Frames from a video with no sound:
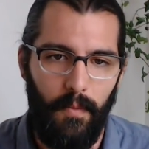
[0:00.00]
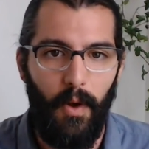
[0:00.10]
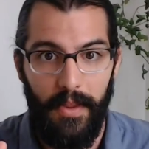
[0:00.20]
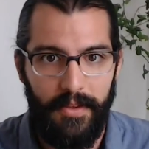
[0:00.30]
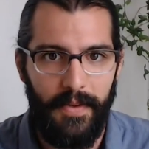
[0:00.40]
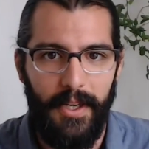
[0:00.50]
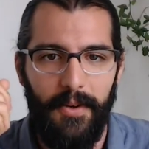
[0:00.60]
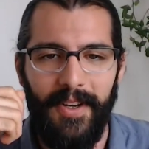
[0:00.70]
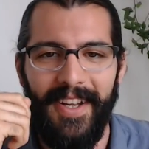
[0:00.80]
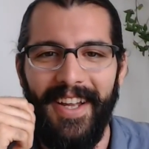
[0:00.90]
this video,
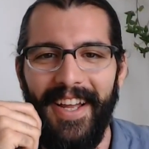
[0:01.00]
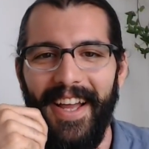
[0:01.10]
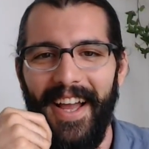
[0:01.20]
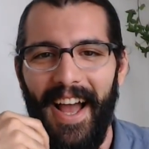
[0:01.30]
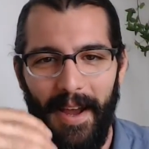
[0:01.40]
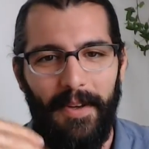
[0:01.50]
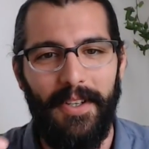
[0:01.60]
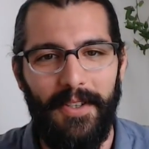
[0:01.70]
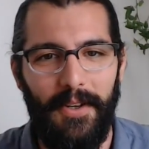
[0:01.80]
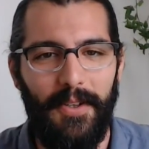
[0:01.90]
I'm going to
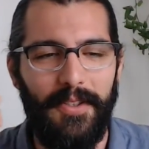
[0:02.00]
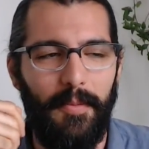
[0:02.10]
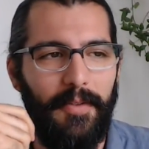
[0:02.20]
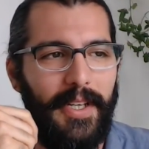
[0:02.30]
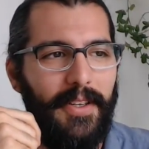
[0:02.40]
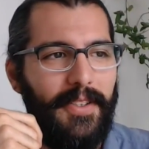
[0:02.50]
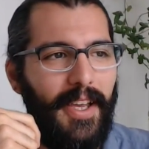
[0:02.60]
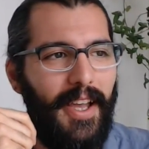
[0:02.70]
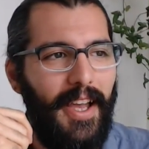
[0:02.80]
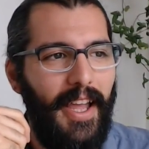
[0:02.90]
start doing some more videos,
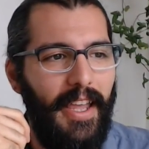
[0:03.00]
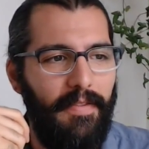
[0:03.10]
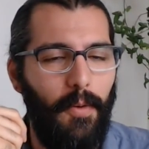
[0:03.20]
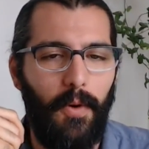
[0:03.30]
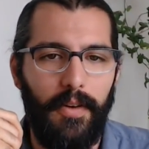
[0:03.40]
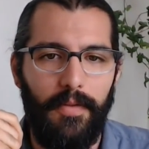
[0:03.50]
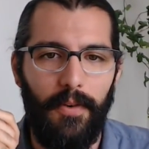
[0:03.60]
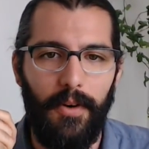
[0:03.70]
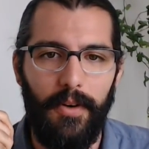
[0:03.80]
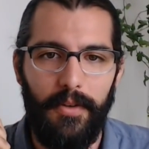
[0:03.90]
if it weren't
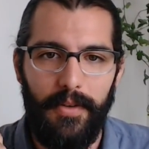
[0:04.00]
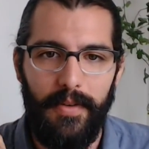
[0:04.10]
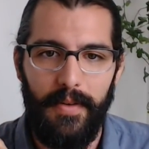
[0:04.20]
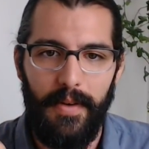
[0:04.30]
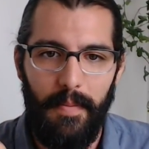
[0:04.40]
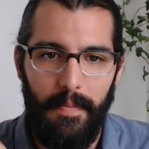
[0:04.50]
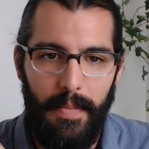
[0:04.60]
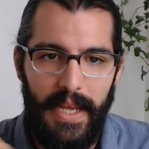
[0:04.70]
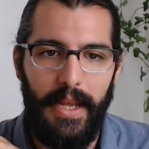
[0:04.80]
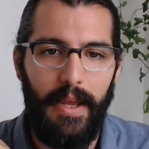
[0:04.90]
for
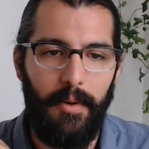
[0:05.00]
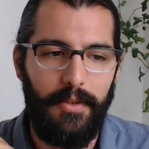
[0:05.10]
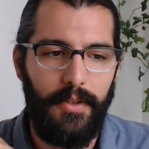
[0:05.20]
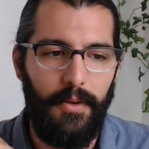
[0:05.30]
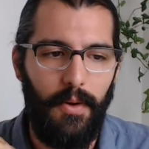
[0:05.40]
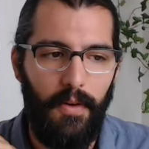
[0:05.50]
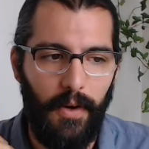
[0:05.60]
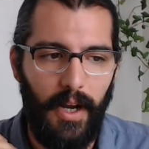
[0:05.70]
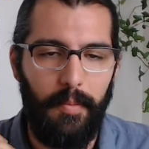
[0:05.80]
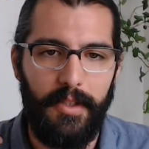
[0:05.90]
being able to
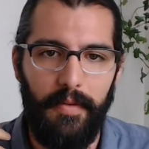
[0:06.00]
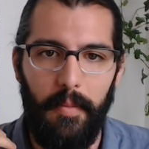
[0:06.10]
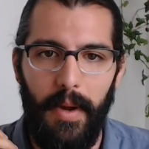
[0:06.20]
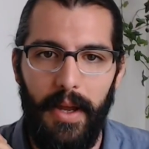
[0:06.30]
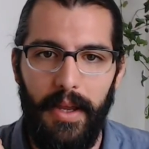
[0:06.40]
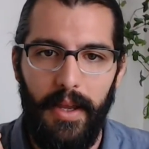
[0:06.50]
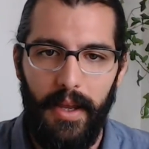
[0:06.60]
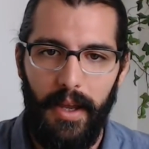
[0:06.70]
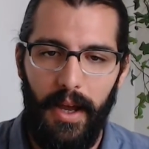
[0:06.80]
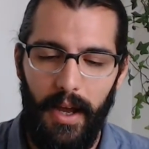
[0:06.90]
overcome some of my
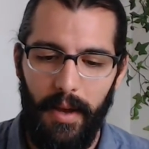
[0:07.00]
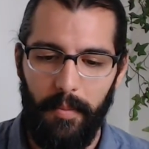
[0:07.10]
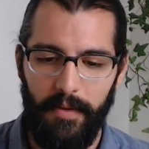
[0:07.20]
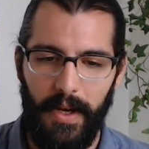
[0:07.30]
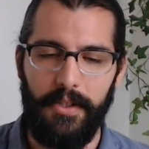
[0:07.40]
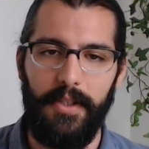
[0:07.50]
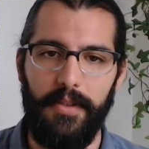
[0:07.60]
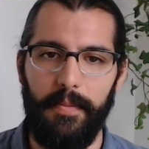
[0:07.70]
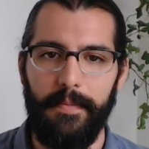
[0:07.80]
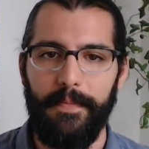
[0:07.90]

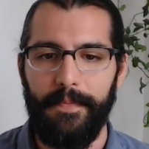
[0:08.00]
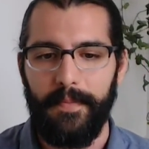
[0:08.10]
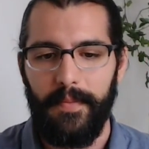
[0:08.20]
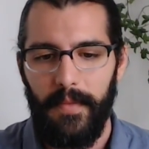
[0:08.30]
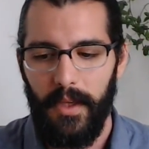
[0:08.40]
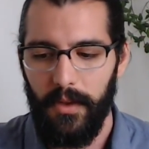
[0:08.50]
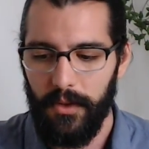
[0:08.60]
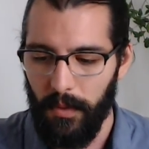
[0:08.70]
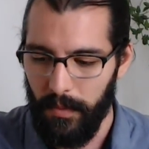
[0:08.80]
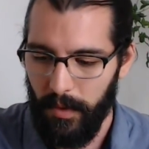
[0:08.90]
perfectionism.
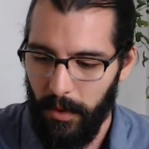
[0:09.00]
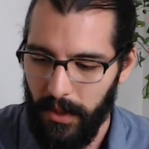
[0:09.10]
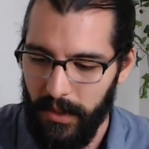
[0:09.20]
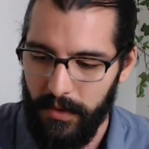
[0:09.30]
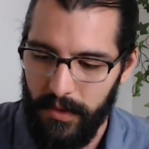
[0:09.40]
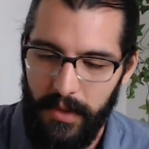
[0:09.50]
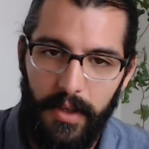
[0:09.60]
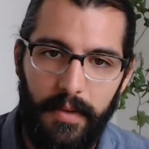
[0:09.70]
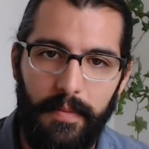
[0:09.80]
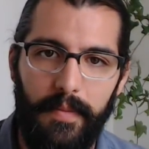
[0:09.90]
So the book is
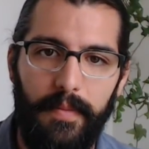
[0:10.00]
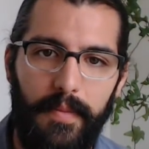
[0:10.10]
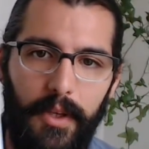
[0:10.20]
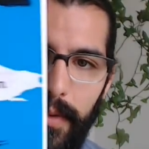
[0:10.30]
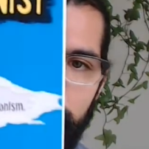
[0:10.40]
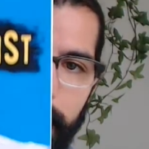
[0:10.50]
this one,